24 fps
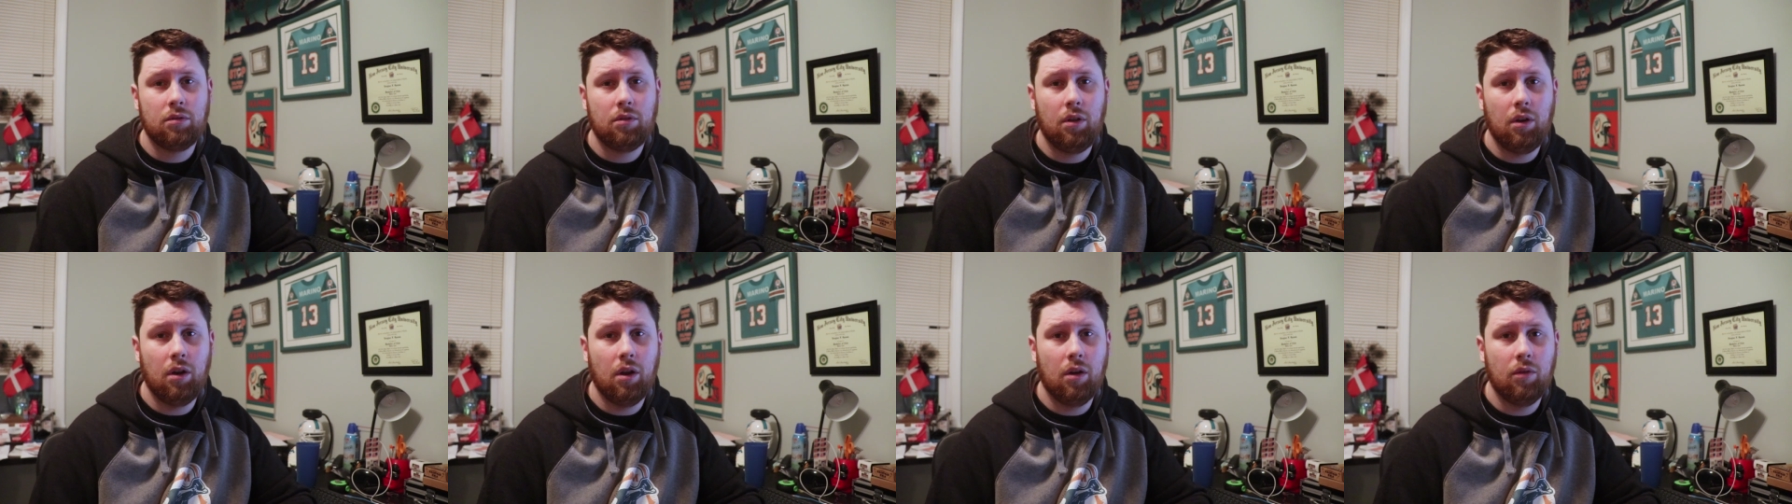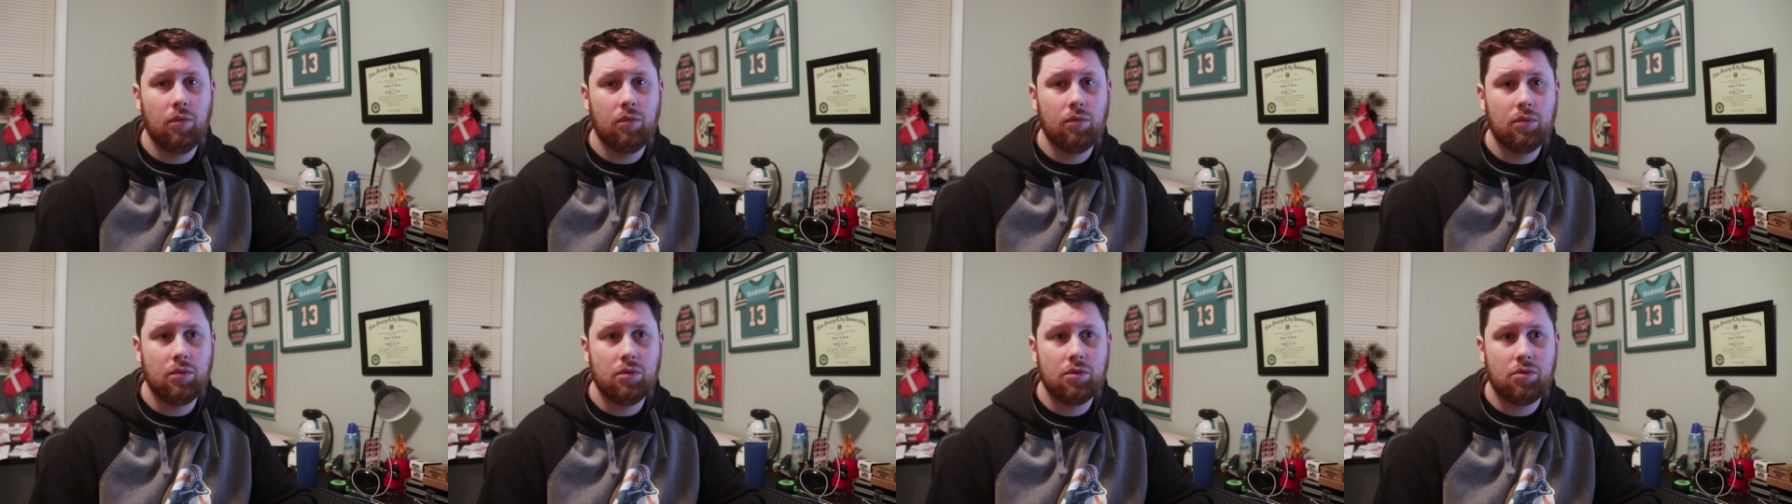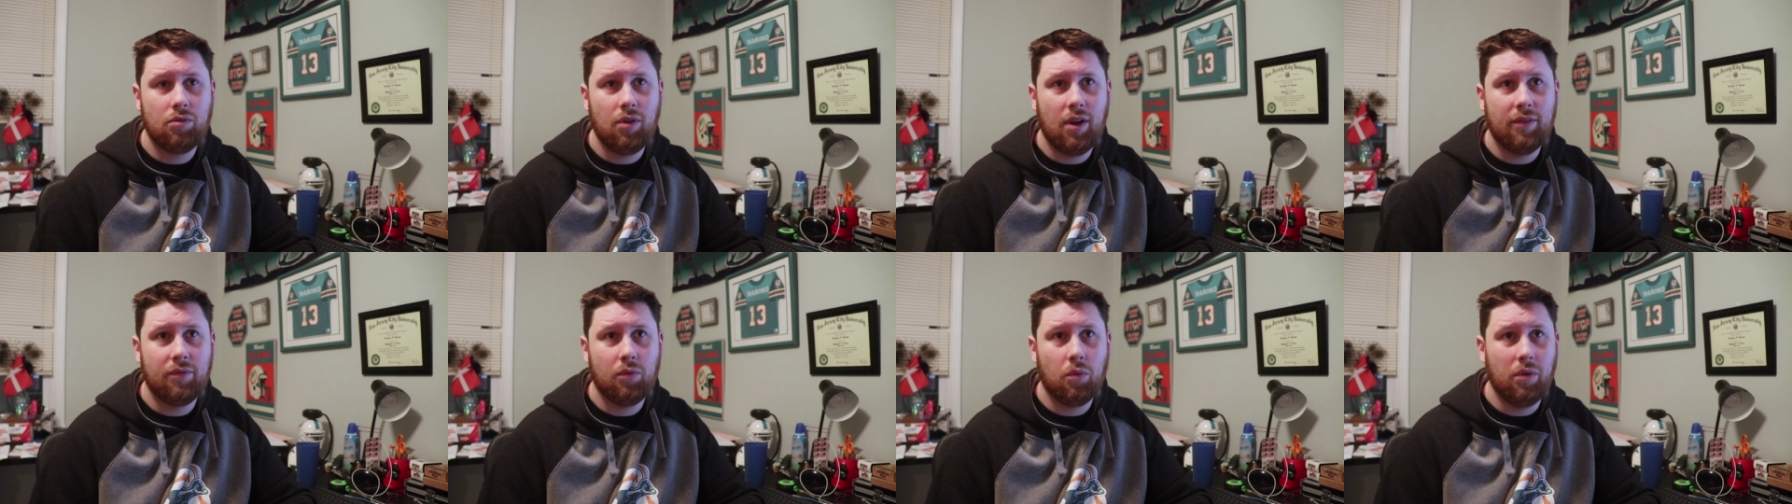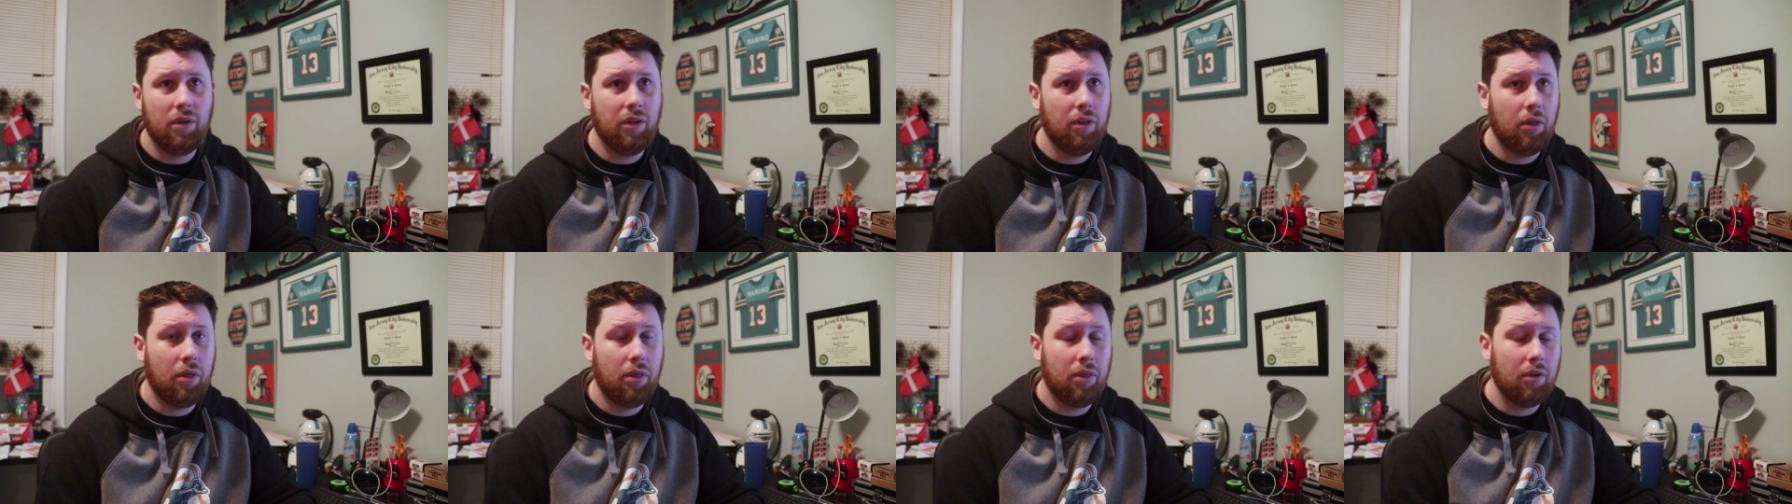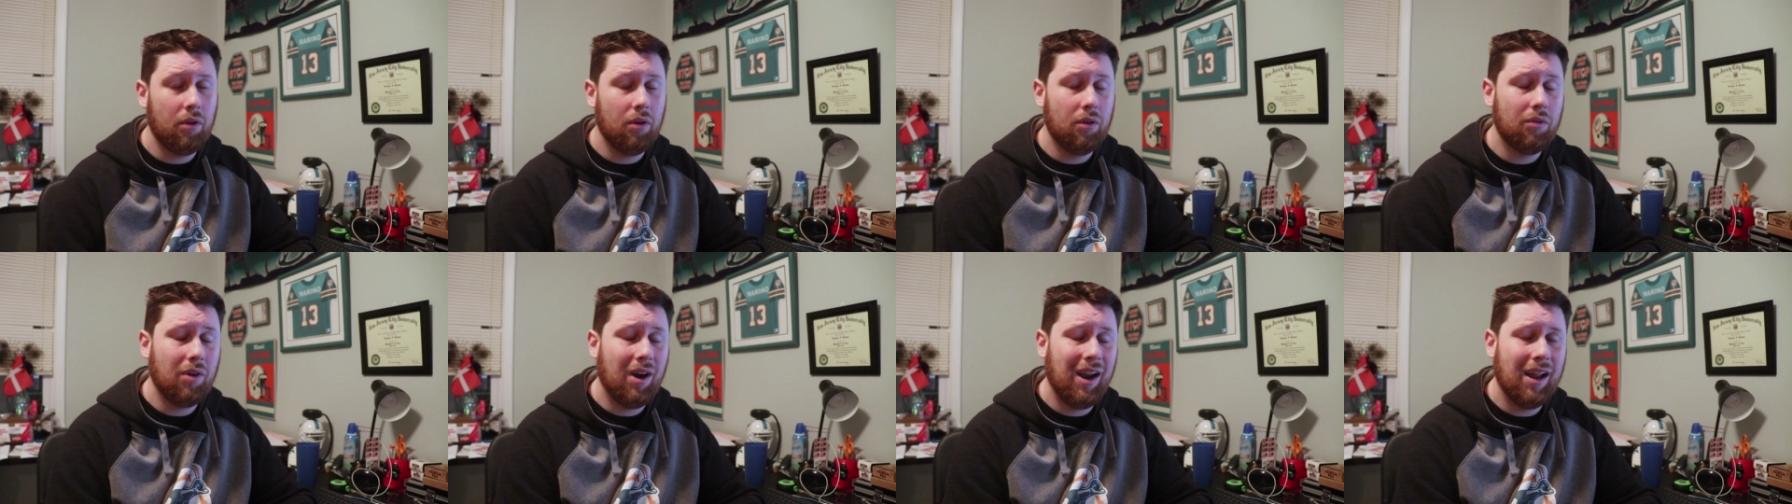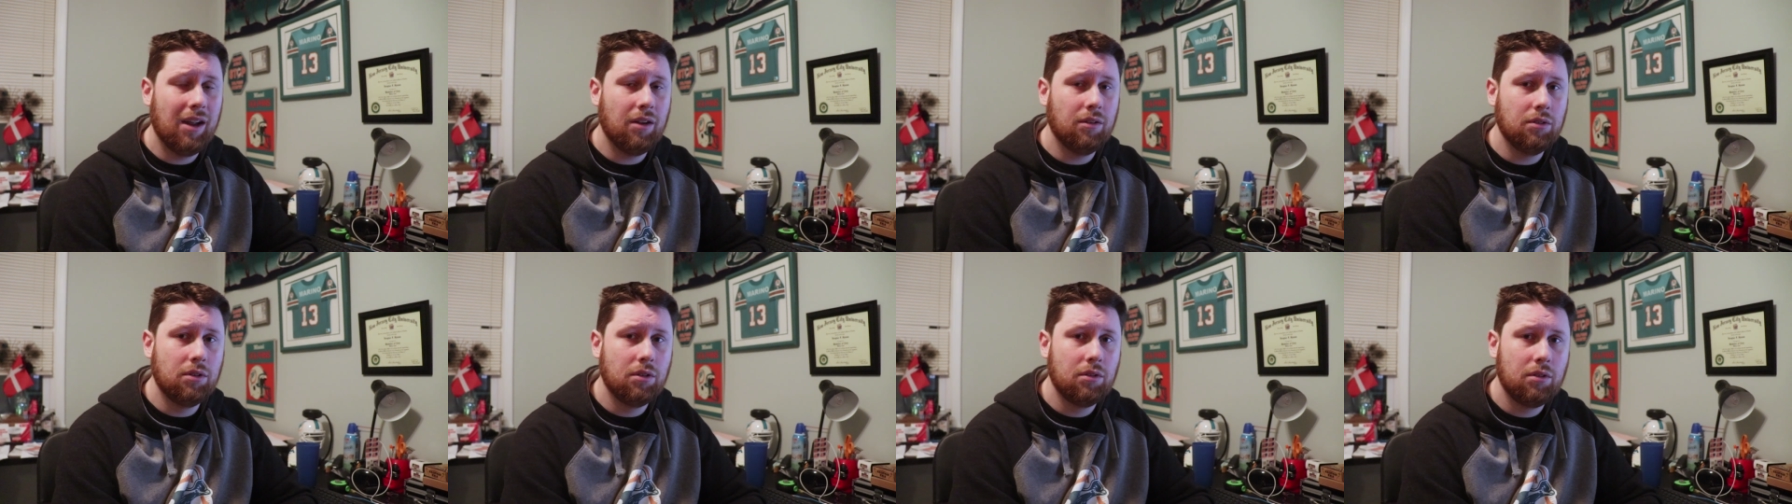You know, just draft one in the third
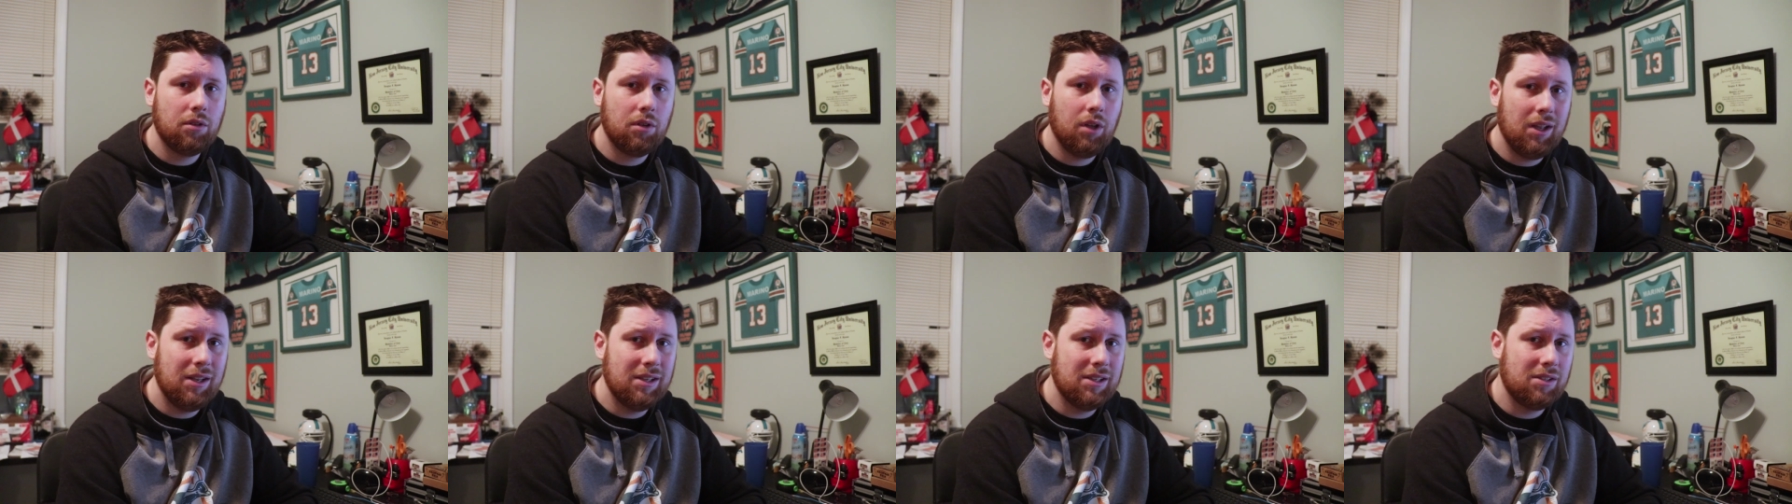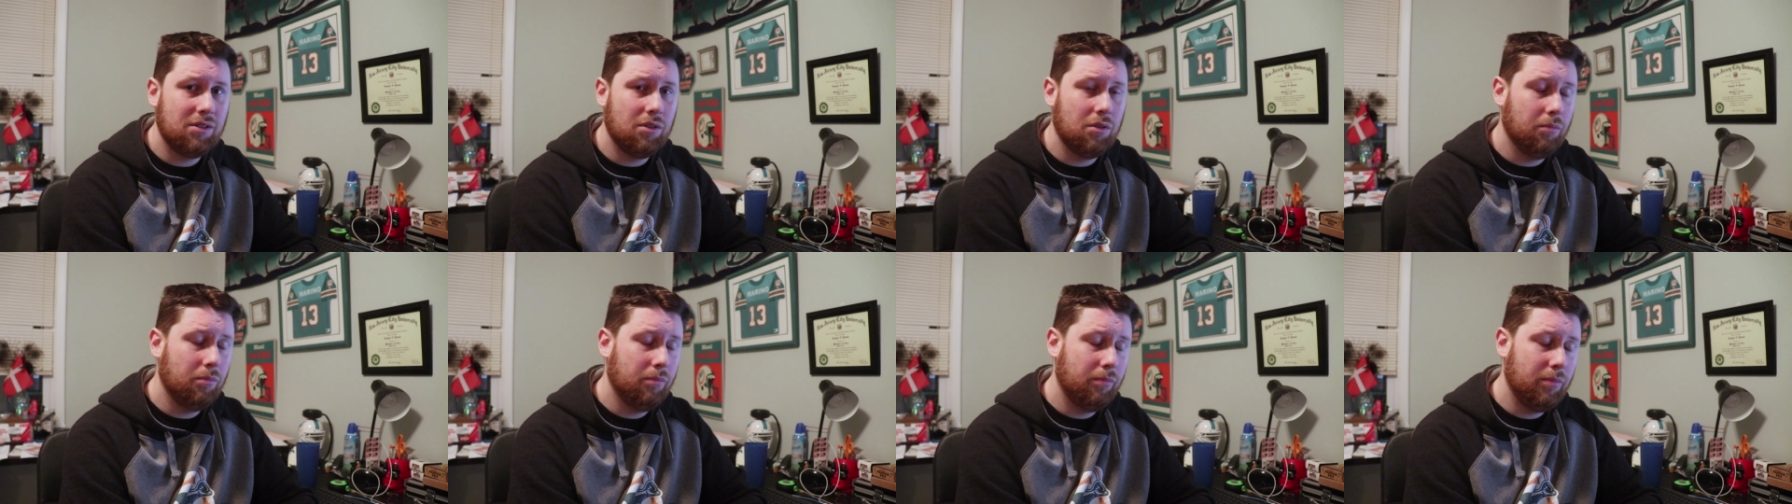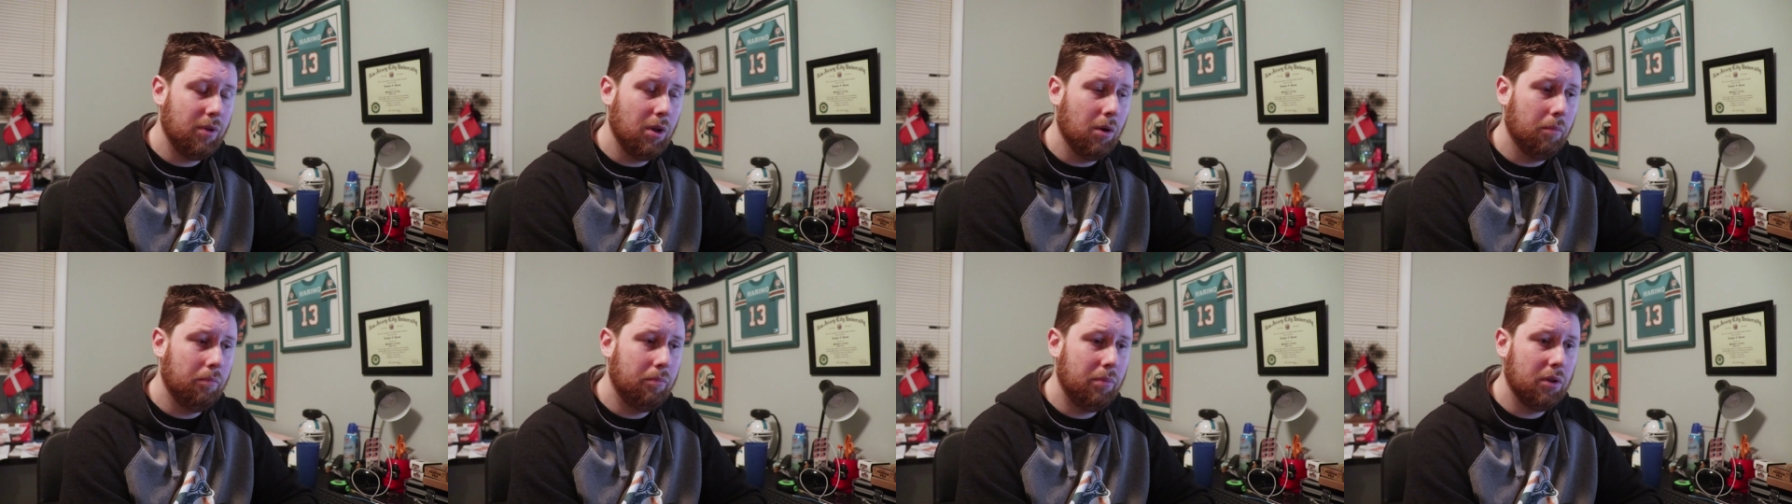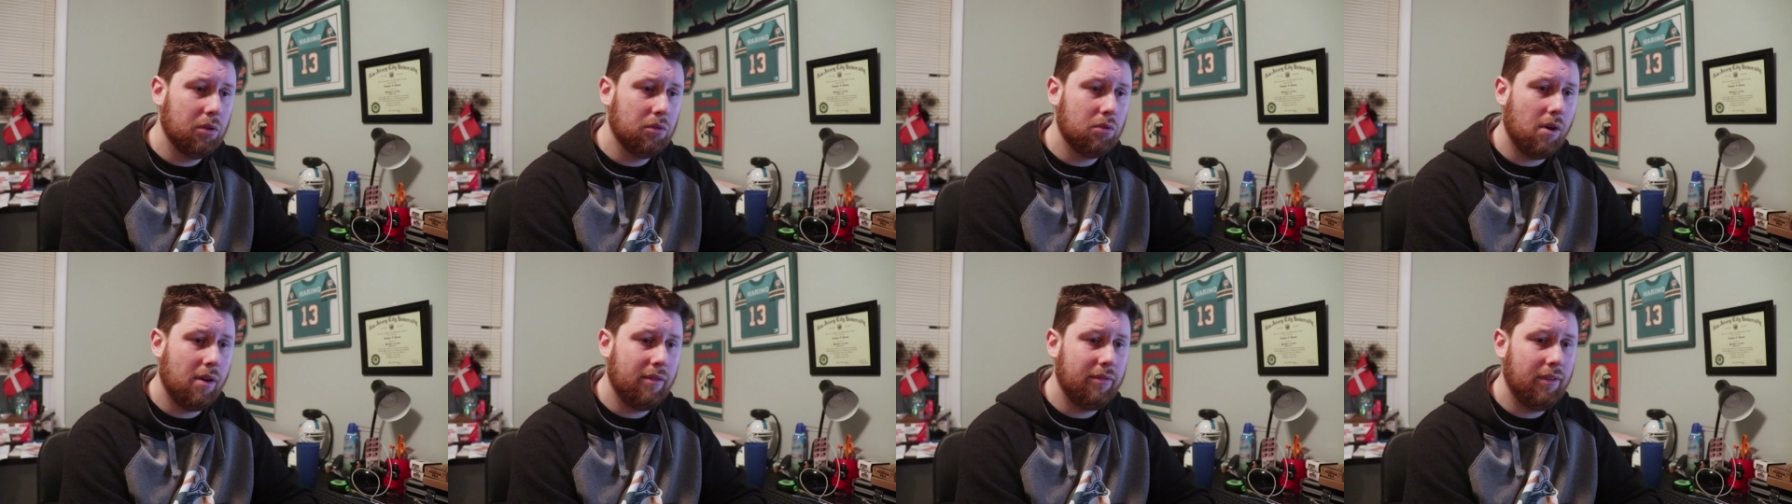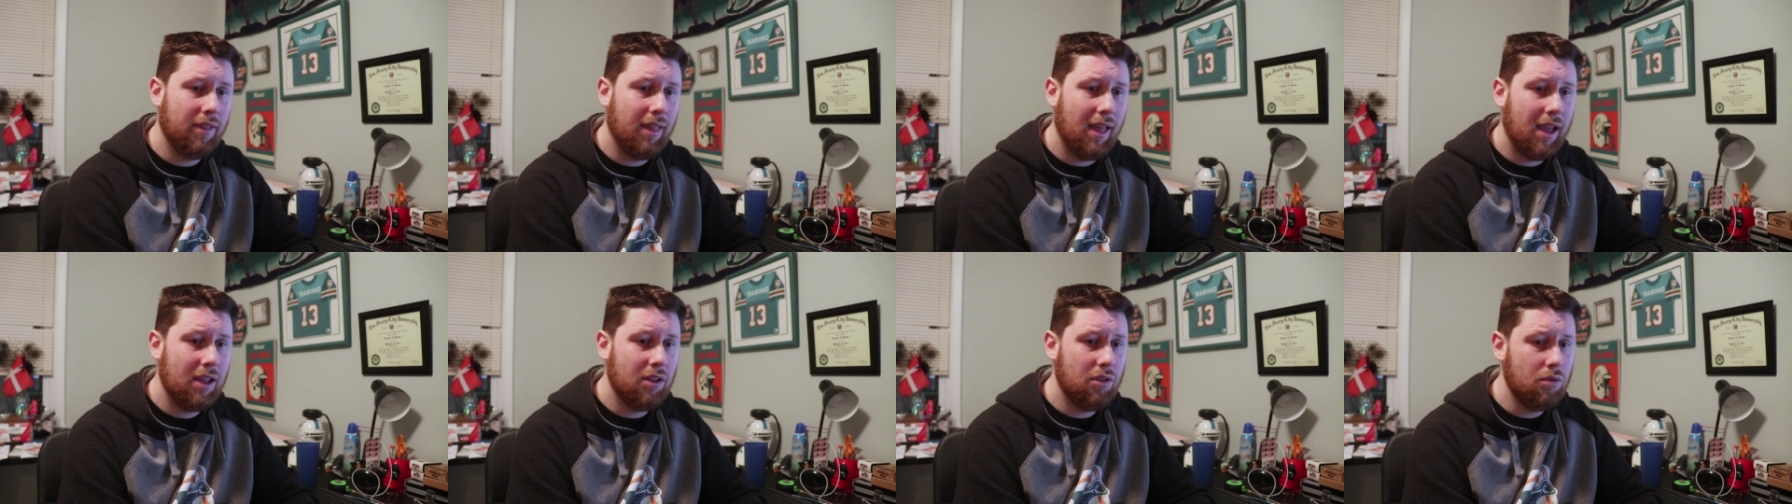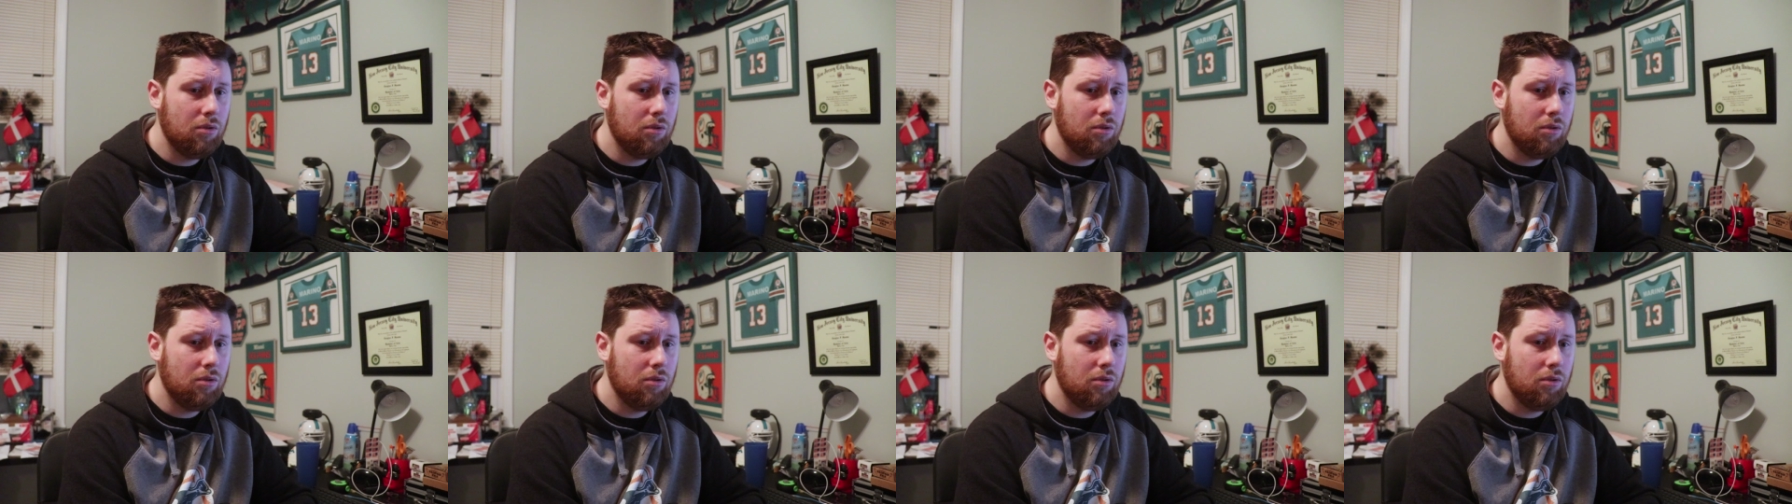round and still, you know, build off of that.